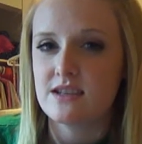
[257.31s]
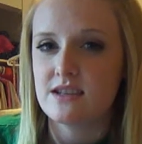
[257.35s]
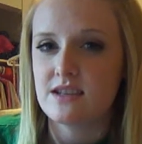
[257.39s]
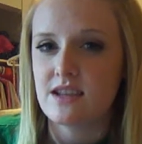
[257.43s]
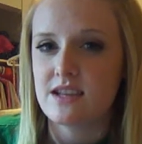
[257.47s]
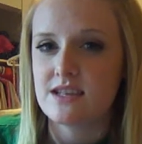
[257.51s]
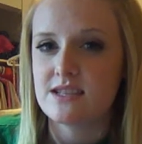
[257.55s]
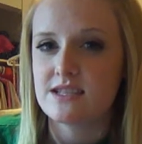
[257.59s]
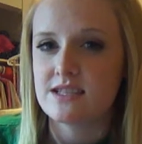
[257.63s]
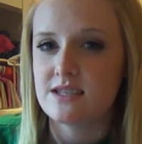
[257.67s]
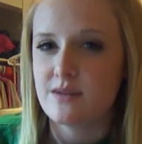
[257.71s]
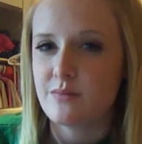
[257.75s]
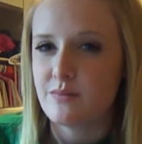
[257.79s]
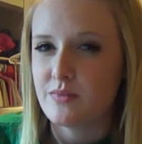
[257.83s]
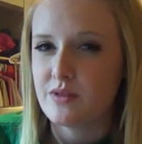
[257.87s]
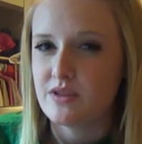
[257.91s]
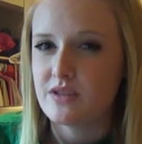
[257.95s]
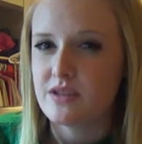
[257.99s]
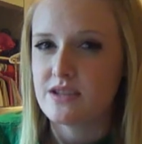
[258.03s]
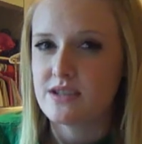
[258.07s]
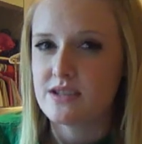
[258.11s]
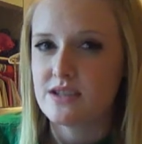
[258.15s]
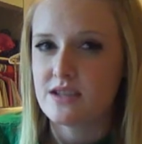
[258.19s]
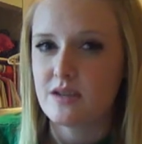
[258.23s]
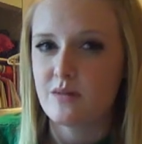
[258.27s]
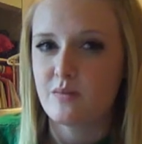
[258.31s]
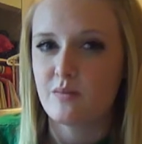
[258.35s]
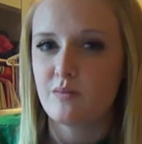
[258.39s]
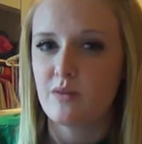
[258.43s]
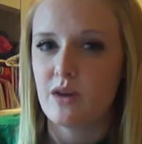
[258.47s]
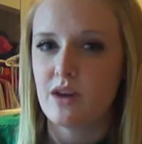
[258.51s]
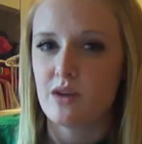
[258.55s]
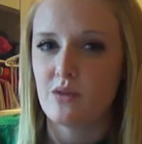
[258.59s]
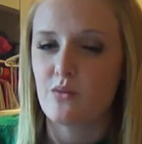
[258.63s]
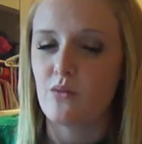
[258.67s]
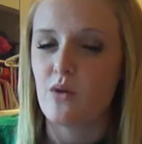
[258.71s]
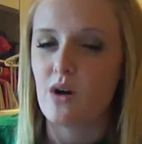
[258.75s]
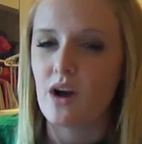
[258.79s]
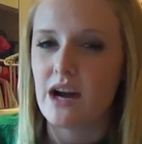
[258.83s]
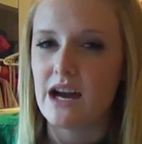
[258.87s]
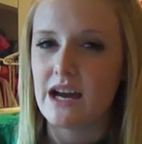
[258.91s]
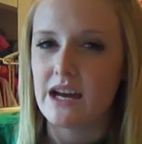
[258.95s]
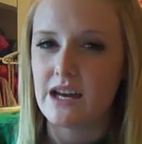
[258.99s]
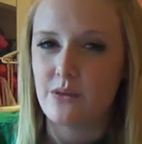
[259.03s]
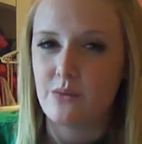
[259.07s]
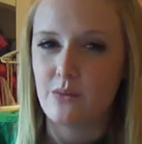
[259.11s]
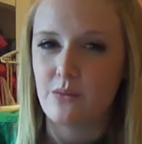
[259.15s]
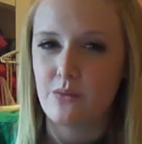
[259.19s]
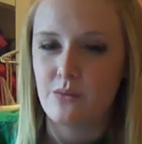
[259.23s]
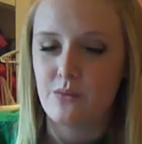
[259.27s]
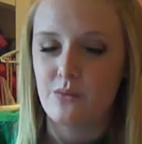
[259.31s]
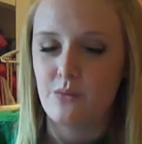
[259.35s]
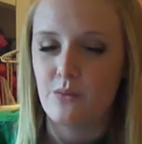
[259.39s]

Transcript: the symbolism and why